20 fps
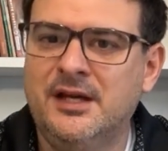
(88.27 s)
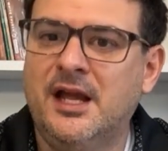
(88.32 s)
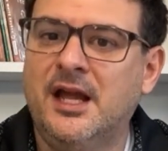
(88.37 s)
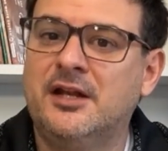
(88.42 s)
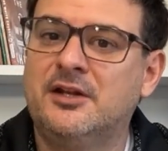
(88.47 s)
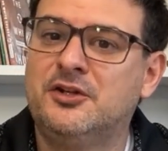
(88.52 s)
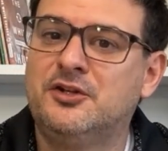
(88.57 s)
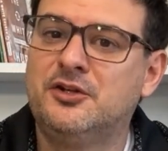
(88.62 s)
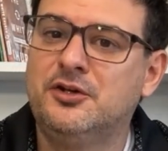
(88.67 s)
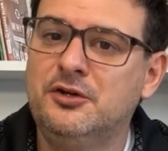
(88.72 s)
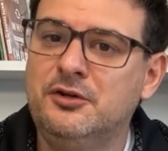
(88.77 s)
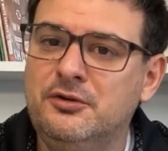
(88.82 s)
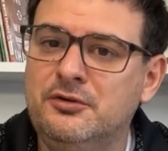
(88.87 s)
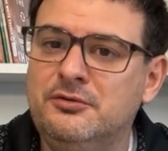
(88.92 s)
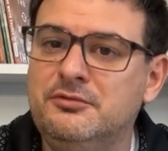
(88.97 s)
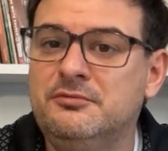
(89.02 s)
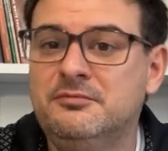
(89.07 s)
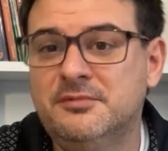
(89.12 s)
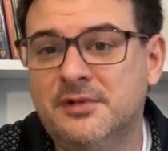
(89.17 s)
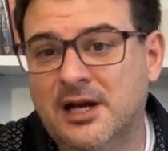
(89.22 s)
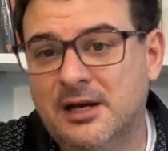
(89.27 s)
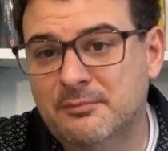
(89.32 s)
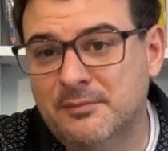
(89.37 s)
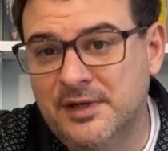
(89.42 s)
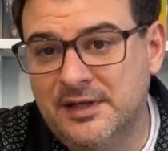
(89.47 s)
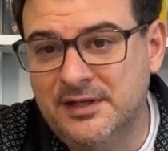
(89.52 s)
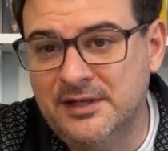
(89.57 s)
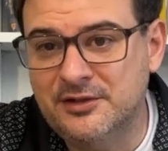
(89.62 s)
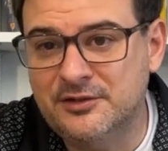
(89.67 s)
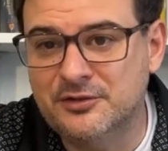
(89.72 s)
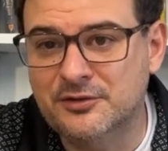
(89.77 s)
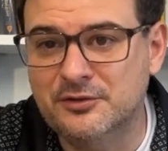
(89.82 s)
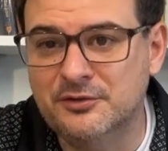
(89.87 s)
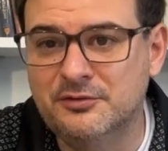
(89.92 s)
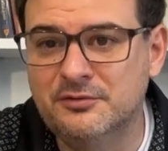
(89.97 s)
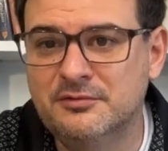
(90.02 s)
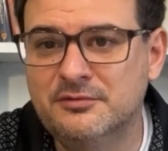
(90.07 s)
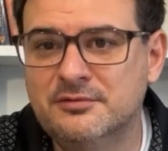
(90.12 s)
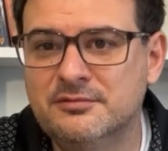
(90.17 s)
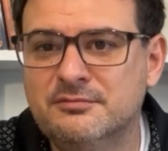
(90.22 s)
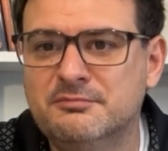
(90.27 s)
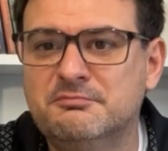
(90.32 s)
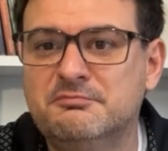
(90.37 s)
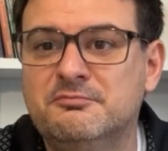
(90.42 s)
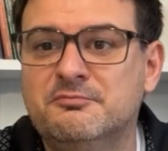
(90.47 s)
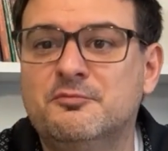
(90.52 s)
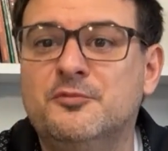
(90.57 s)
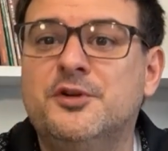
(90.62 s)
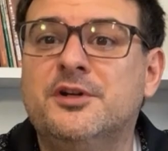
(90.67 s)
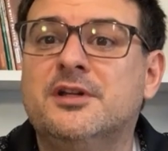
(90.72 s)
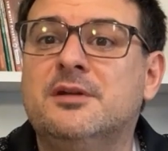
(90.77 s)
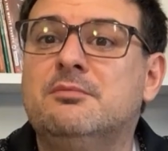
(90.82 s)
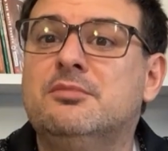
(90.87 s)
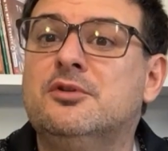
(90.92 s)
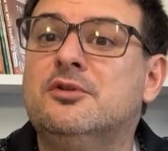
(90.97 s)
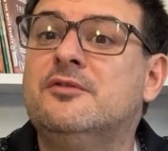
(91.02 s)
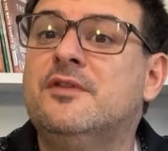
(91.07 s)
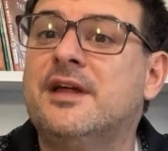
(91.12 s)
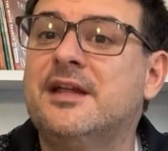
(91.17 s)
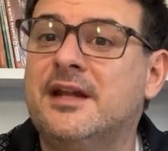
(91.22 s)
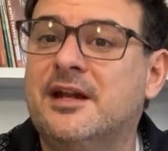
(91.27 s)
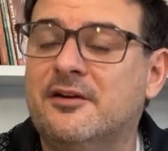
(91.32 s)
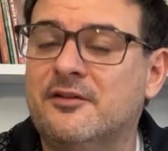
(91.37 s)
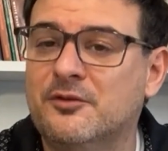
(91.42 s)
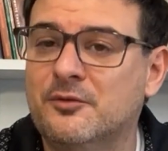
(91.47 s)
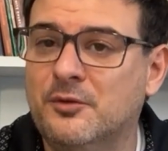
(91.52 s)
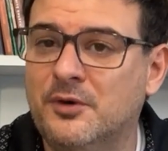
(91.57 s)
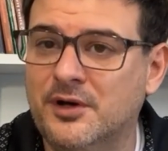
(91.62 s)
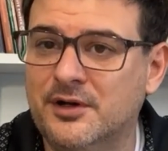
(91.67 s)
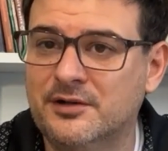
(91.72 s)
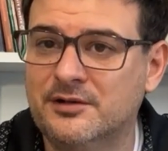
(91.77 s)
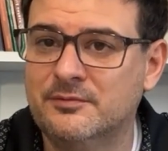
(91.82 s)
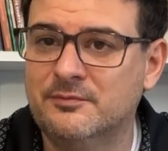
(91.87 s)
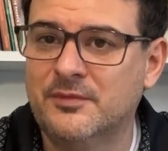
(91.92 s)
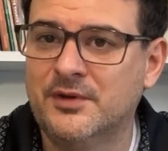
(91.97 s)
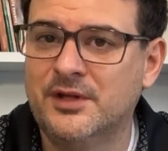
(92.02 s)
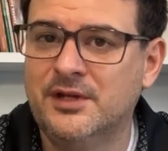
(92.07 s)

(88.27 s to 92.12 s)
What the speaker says: And Kuhn, not meaning to, really blew that out of the water.